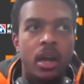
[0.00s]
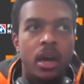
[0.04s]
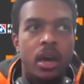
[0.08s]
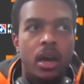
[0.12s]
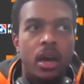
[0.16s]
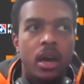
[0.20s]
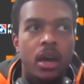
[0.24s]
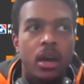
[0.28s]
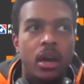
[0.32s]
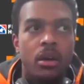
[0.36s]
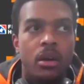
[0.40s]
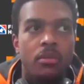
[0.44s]

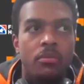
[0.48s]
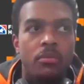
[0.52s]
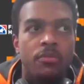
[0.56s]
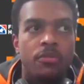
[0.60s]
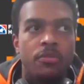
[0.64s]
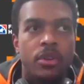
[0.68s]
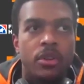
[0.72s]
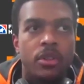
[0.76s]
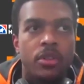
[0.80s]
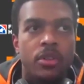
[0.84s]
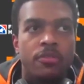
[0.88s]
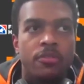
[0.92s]
um,
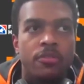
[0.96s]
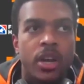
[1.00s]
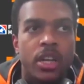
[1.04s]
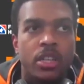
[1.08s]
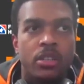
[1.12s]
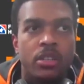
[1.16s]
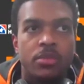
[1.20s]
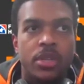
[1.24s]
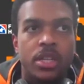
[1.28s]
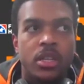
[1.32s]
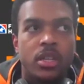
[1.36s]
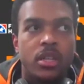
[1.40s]
for the
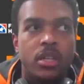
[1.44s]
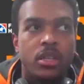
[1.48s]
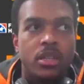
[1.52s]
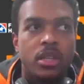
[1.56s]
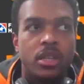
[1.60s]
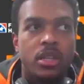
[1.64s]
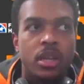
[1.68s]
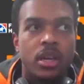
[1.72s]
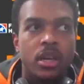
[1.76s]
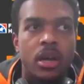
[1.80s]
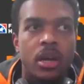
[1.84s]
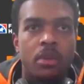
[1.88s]
freshmen to,
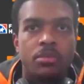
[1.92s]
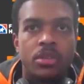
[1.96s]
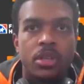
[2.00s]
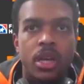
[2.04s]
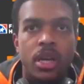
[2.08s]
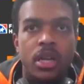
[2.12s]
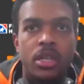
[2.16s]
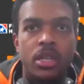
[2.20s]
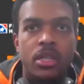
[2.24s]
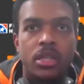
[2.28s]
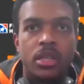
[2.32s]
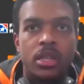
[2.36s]
to look up to
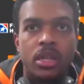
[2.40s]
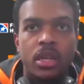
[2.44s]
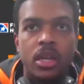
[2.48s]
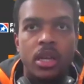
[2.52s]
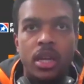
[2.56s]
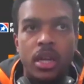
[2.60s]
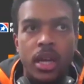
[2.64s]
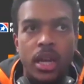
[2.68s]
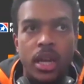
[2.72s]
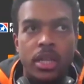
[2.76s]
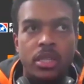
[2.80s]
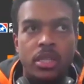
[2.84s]
us and,
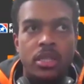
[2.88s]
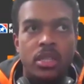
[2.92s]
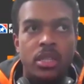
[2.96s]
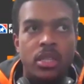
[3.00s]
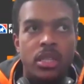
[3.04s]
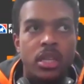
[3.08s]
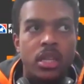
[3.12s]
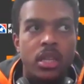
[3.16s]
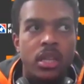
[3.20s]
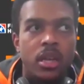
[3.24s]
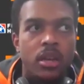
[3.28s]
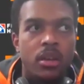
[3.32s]
and to
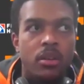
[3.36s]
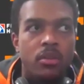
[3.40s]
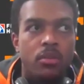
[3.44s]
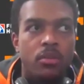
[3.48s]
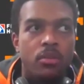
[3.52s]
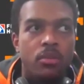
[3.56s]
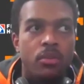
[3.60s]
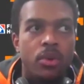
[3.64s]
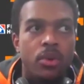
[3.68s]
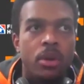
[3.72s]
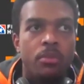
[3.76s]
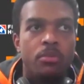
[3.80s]
see that
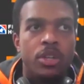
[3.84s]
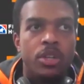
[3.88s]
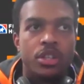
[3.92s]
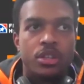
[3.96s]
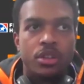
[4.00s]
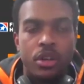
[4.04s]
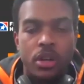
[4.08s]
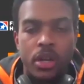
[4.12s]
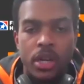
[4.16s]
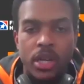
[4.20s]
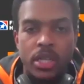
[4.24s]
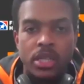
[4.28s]
we're
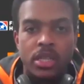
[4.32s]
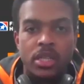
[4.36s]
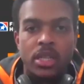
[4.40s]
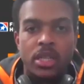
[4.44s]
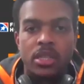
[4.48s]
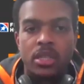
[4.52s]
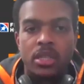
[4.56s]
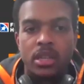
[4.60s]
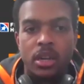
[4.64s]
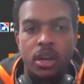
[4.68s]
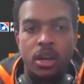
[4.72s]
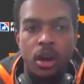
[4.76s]
mature and
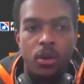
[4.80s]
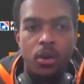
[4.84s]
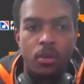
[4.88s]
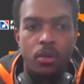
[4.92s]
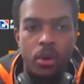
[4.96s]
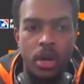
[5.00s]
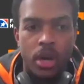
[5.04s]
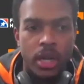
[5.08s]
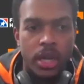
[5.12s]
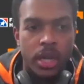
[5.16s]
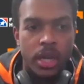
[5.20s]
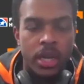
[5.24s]
consistent in our
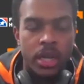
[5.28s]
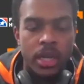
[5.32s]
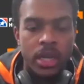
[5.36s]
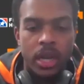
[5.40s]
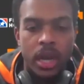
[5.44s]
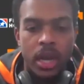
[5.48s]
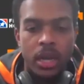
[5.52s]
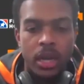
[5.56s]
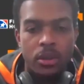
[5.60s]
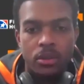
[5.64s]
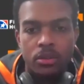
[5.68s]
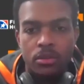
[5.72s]
work. And
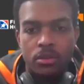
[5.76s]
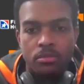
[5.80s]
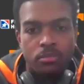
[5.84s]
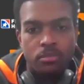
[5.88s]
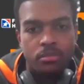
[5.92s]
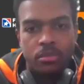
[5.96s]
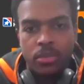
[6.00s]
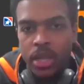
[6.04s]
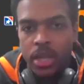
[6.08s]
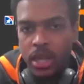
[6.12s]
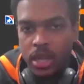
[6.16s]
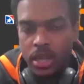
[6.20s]
I don't
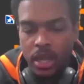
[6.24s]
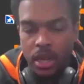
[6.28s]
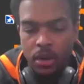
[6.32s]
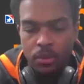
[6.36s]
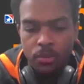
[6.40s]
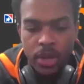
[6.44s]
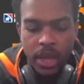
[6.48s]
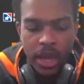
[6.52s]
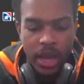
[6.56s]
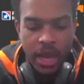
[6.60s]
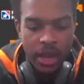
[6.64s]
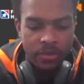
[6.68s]
think
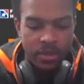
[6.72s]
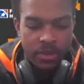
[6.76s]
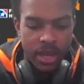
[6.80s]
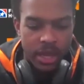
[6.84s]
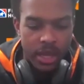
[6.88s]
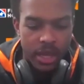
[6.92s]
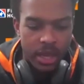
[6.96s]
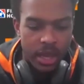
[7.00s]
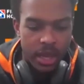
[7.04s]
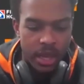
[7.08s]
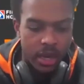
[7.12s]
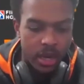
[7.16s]
that we have
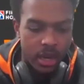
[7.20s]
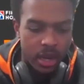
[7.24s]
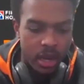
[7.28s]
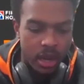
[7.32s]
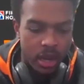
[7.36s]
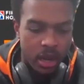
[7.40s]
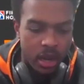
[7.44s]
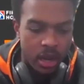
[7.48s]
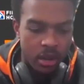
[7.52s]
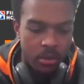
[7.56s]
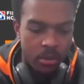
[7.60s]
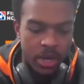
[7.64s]
that yet.
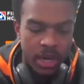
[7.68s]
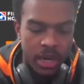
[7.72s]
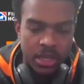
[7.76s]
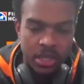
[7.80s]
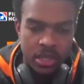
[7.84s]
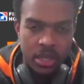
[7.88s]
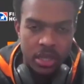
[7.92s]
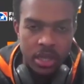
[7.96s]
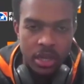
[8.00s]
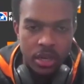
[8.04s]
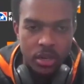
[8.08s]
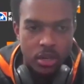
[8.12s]
Um, and
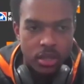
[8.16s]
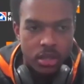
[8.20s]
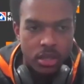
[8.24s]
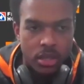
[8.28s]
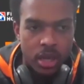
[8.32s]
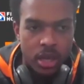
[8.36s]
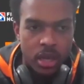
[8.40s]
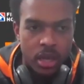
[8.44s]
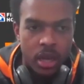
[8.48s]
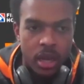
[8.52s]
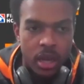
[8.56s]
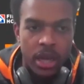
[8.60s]
as leaders,
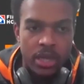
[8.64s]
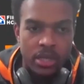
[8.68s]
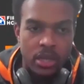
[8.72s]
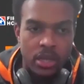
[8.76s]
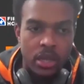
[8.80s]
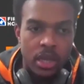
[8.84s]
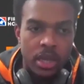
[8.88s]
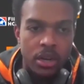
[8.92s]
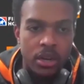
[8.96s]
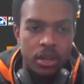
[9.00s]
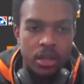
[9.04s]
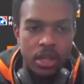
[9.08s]
uh, as a
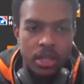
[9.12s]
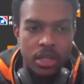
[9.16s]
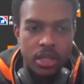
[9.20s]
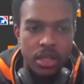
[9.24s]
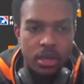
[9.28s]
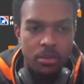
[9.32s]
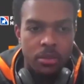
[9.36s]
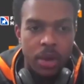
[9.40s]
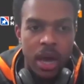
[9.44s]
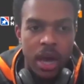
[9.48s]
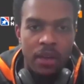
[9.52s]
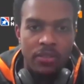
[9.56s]
leader of this
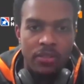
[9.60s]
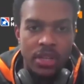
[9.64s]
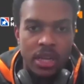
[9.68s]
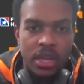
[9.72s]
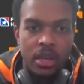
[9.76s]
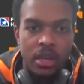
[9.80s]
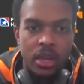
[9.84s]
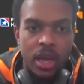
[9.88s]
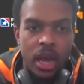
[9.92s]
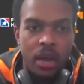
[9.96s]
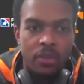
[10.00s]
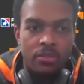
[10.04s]
team, I have
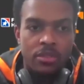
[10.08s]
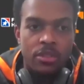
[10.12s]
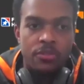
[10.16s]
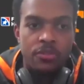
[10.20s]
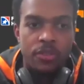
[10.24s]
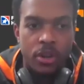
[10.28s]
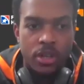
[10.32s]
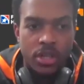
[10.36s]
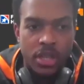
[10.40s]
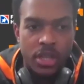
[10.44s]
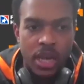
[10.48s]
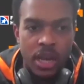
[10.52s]
to I have to
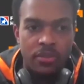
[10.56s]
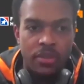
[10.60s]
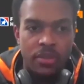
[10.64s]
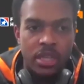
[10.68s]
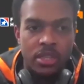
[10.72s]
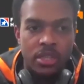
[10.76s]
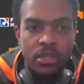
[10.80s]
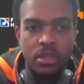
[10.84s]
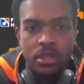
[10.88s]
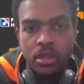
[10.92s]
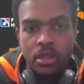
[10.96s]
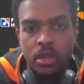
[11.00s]
first have
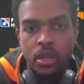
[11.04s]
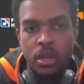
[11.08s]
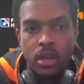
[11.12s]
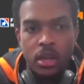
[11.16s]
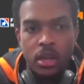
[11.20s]
that to,